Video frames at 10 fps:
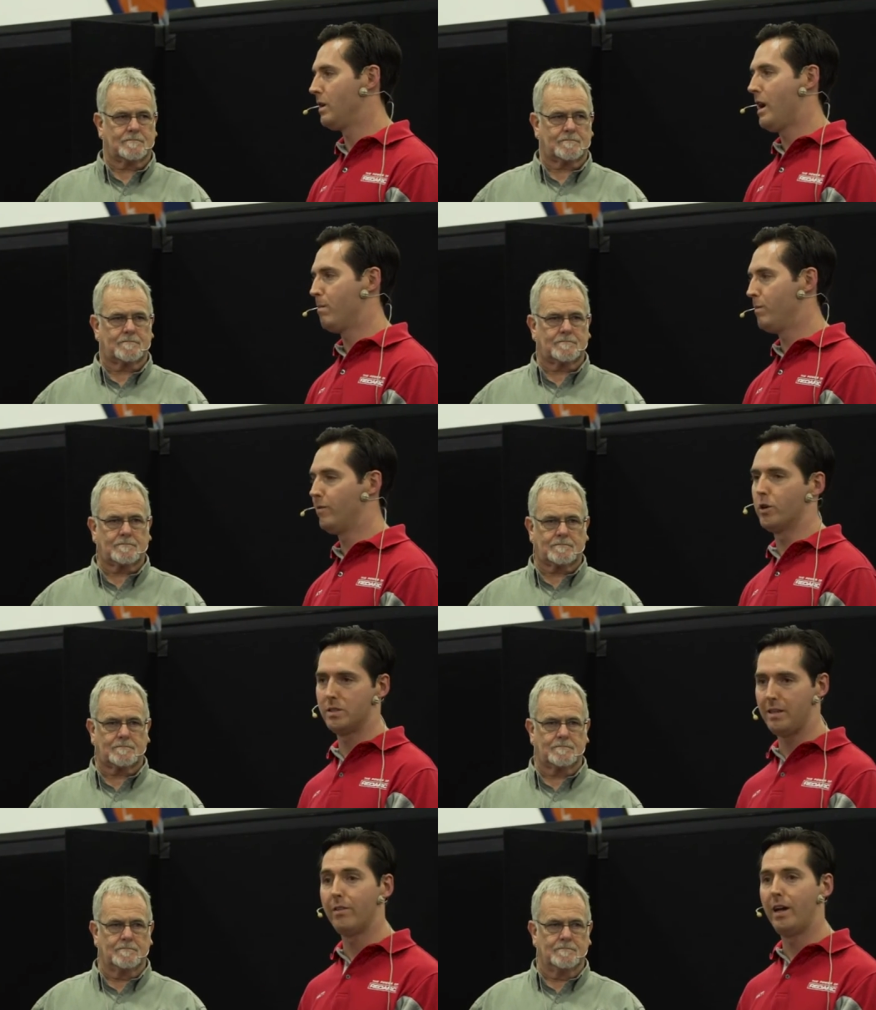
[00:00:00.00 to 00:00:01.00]
Speaker 1: um, you've got
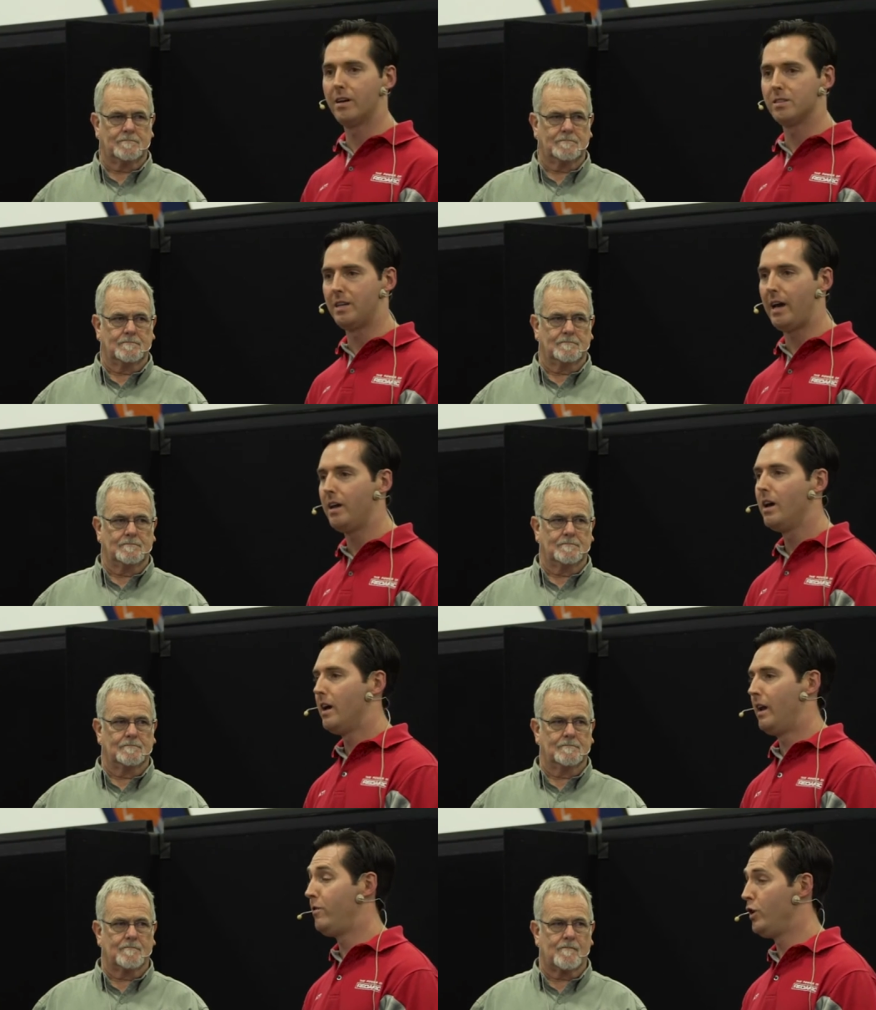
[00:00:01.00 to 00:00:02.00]
seven hours a day,
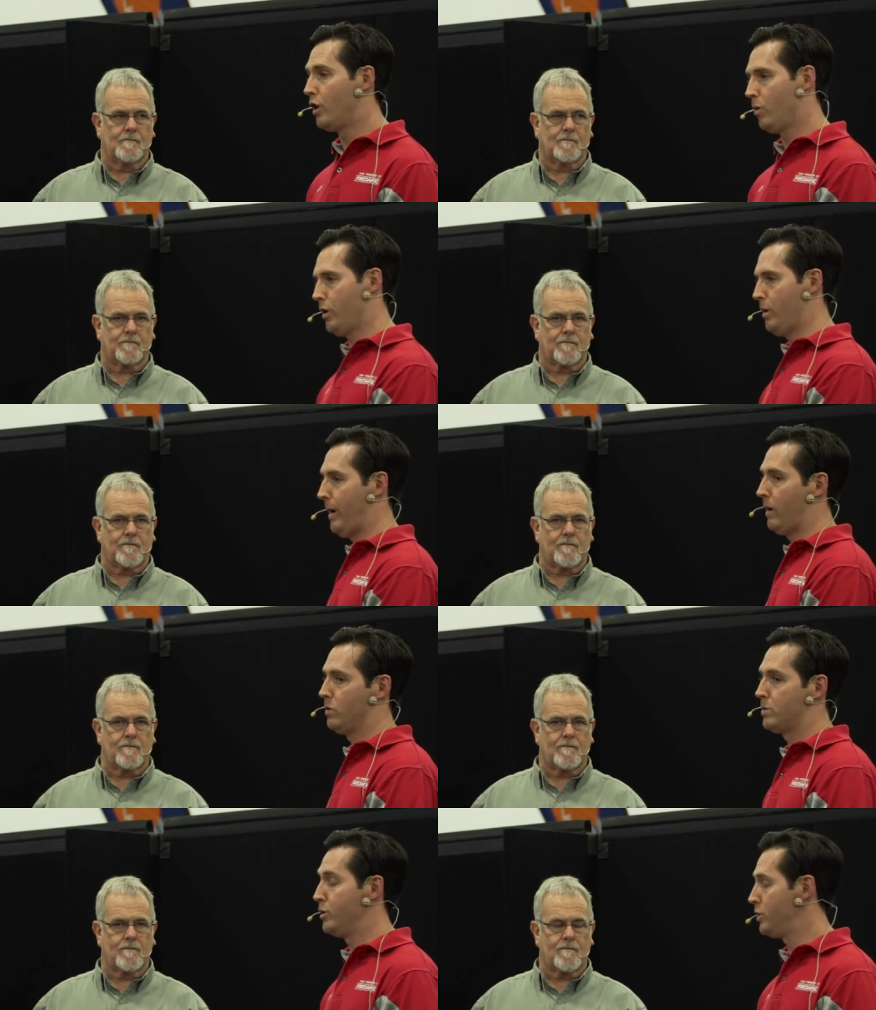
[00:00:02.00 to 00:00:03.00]
and if you know what your
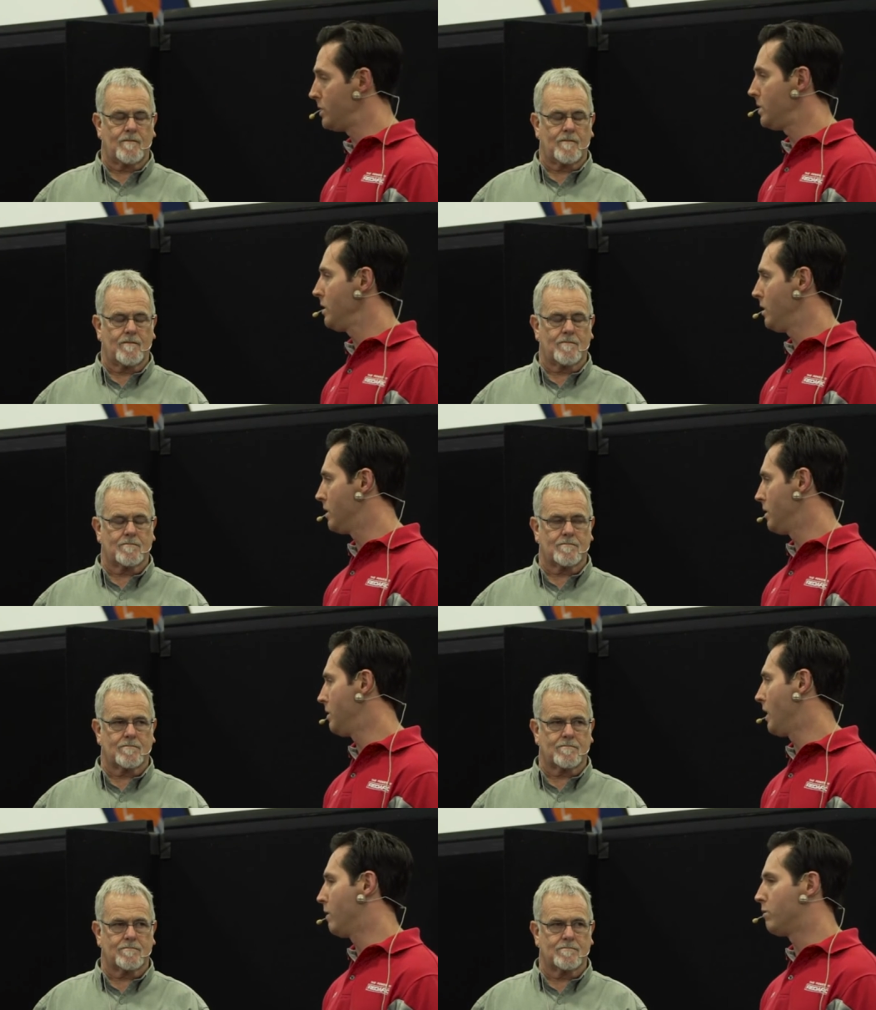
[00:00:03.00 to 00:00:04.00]
panel is producing, you
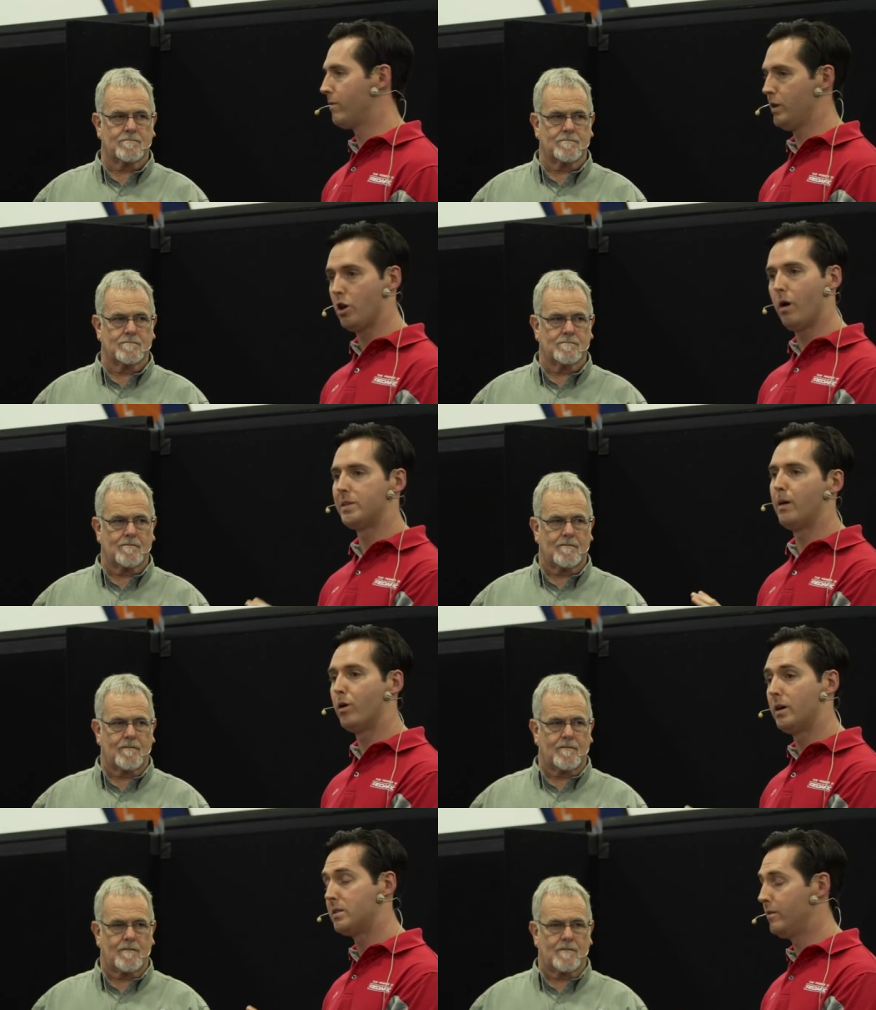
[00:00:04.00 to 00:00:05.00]
can um, roughly times that
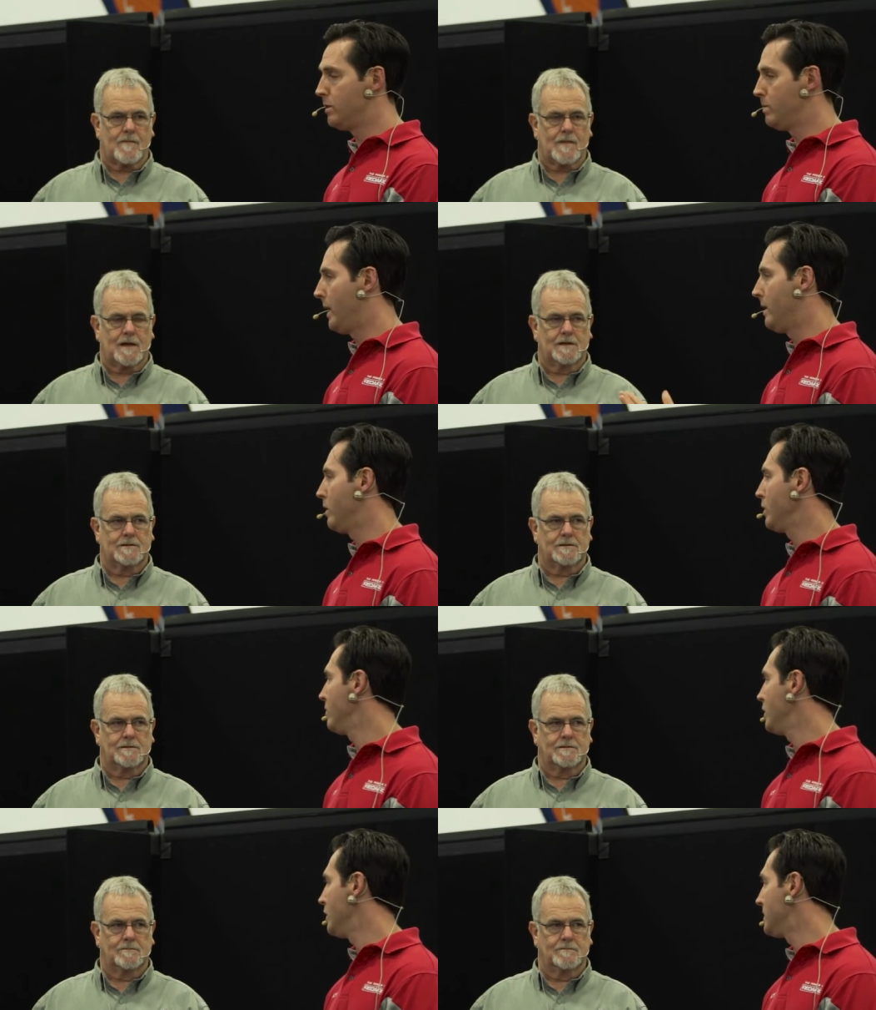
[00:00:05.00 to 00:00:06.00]
by seven, and that'll
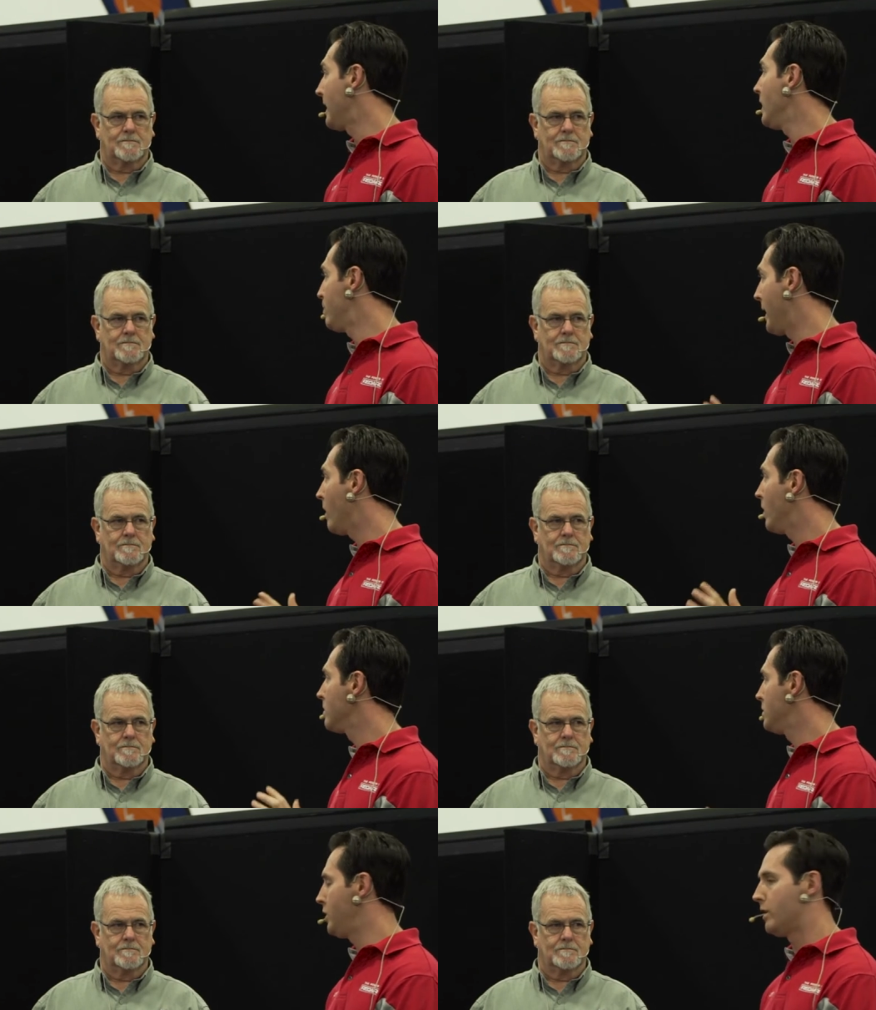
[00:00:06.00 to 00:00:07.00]
give you your daily power
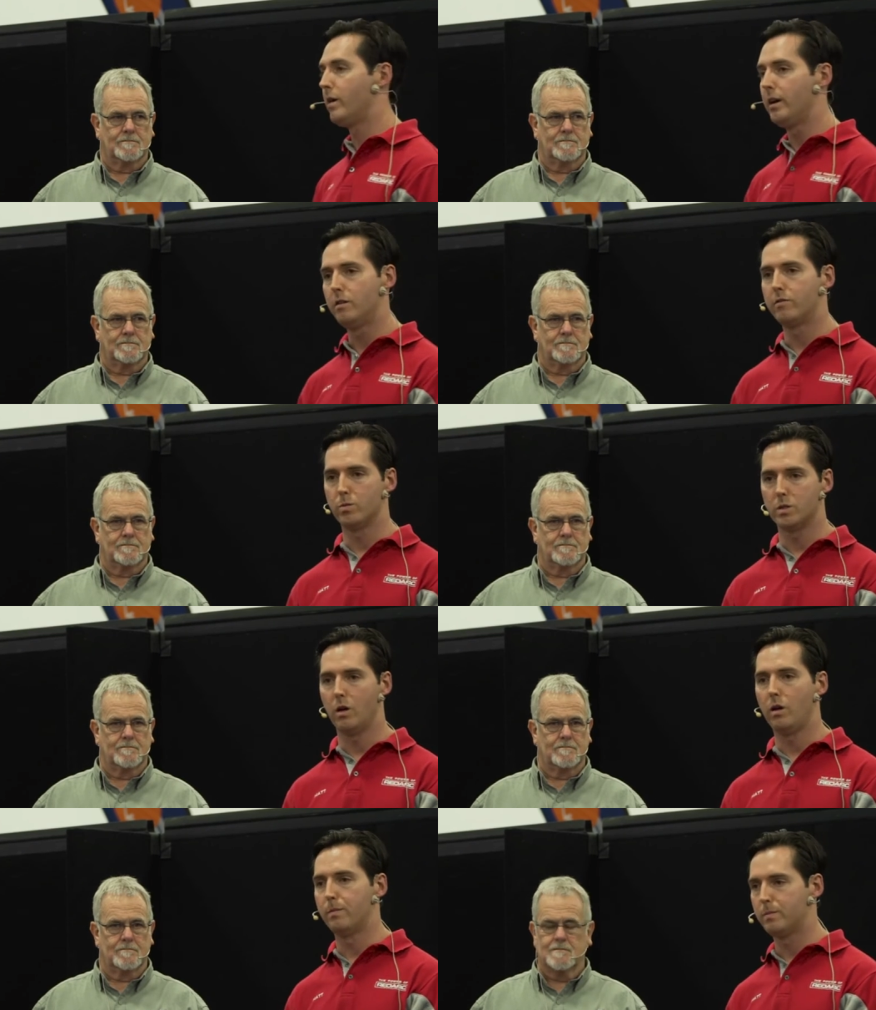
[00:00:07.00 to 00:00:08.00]
generated from
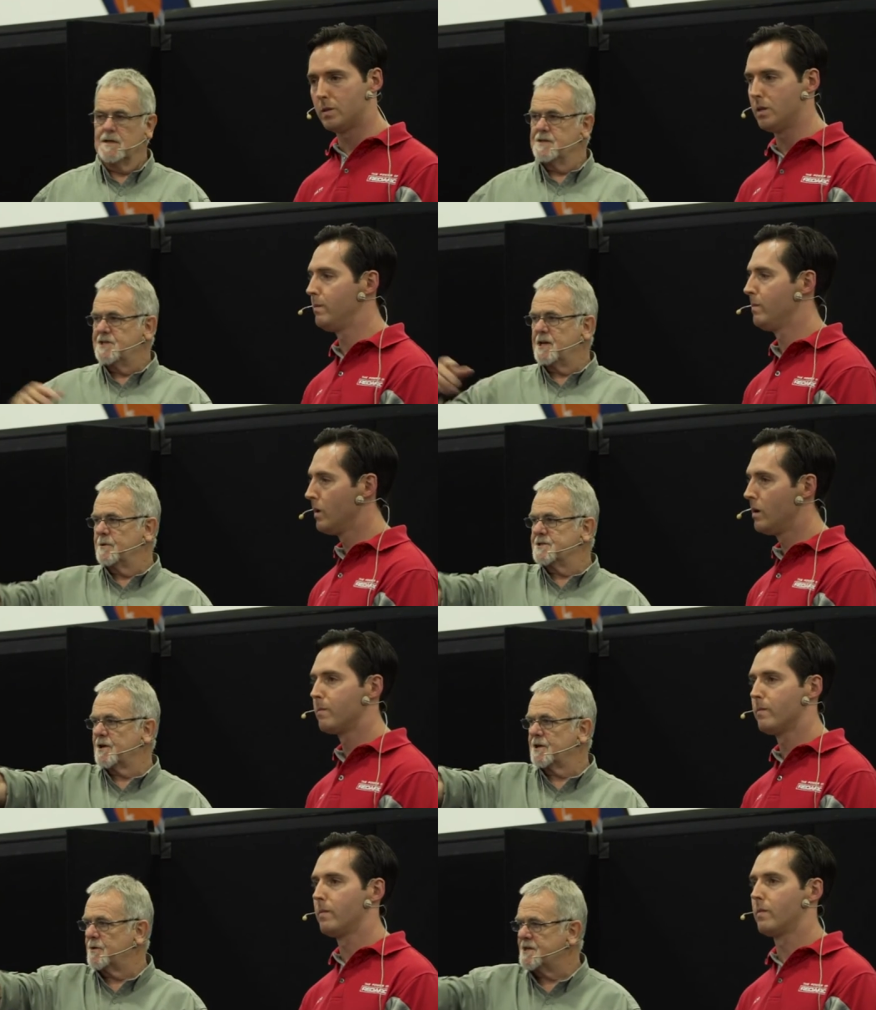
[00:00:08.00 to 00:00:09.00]
solar.
Speaker 2: So. Gentleman's
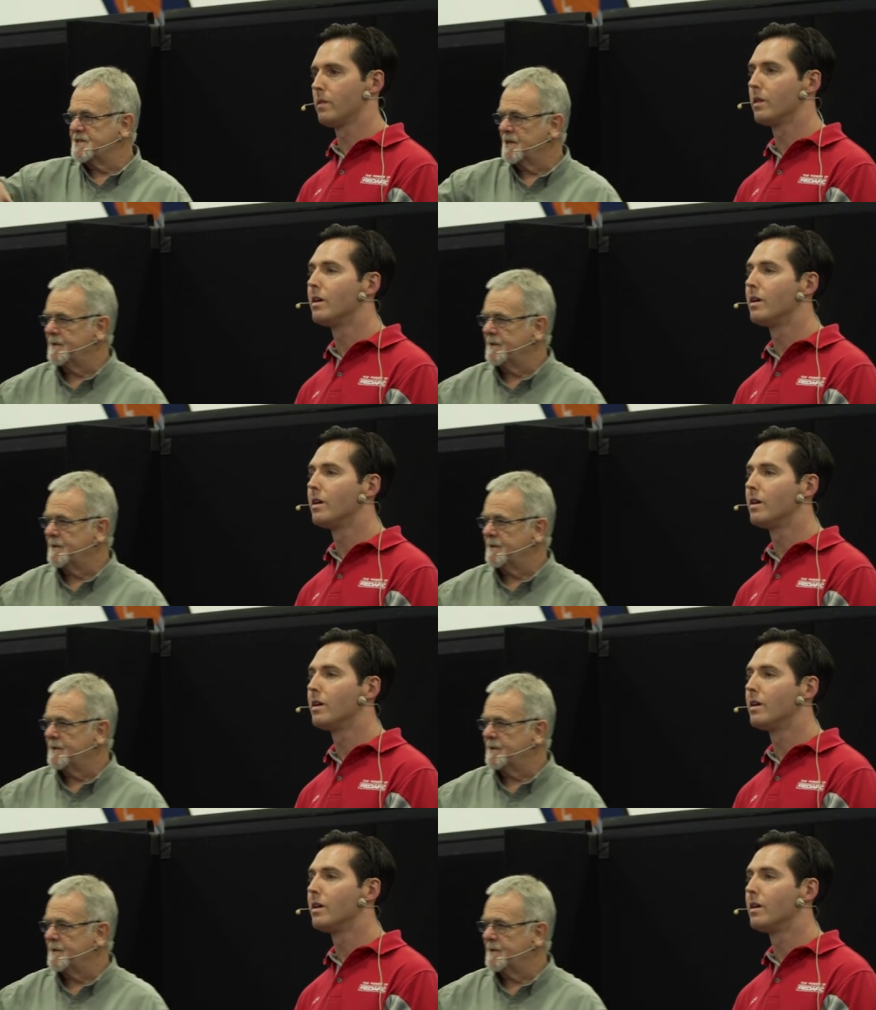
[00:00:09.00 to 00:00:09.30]
got a question up